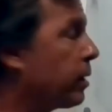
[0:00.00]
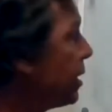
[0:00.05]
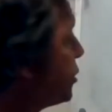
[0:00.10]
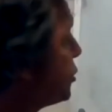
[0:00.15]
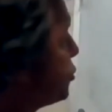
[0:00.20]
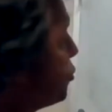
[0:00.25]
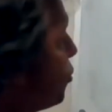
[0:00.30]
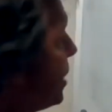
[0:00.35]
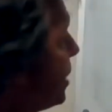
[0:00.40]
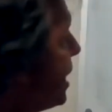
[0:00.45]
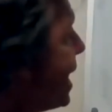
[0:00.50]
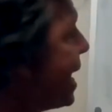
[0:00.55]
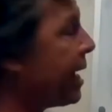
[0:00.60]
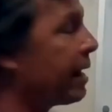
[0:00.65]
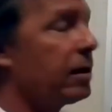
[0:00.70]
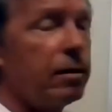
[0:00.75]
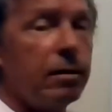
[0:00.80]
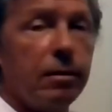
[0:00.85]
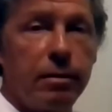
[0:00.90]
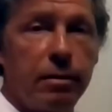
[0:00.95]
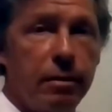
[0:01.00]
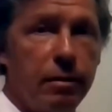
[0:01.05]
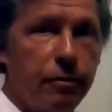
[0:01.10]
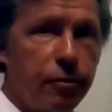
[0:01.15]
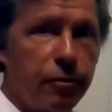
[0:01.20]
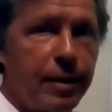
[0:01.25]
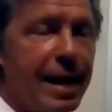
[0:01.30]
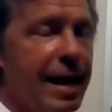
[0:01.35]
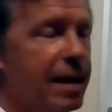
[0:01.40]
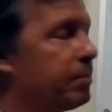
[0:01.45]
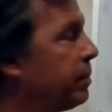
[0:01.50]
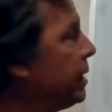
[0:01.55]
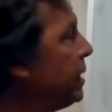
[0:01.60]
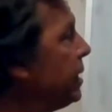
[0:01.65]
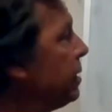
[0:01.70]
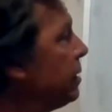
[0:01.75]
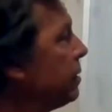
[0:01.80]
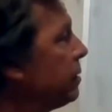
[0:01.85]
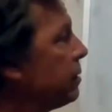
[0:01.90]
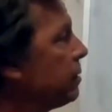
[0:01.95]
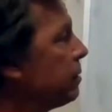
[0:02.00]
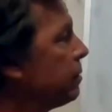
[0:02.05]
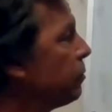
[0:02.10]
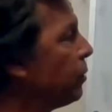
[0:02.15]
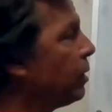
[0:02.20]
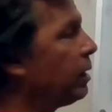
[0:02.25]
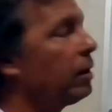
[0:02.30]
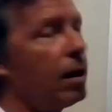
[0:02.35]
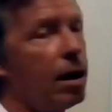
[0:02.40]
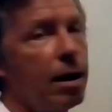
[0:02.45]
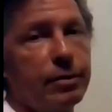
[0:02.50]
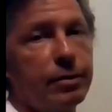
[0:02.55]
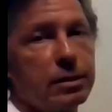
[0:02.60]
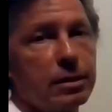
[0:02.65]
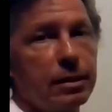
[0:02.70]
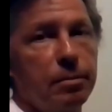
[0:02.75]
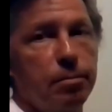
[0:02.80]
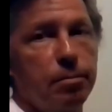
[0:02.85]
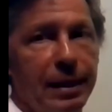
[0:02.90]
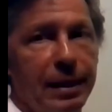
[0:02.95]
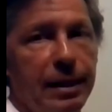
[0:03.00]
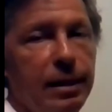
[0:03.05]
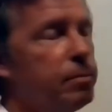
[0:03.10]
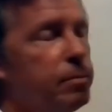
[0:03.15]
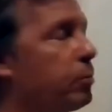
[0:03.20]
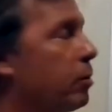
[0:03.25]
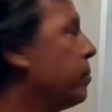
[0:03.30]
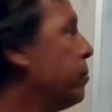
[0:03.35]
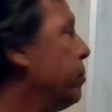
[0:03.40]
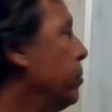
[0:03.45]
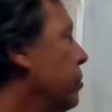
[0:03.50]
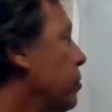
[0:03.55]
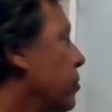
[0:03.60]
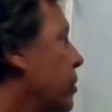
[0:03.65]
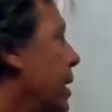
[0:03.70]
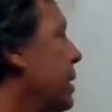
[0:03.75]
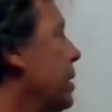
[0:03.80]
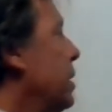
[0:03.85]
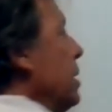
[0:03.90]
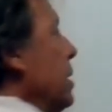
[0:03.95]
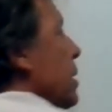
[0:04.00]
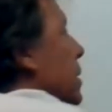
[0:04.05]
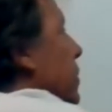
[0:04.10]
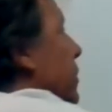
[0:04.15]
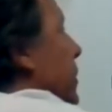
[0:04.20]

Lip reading: our shorthand for that be? Well, obviously P, purple, right?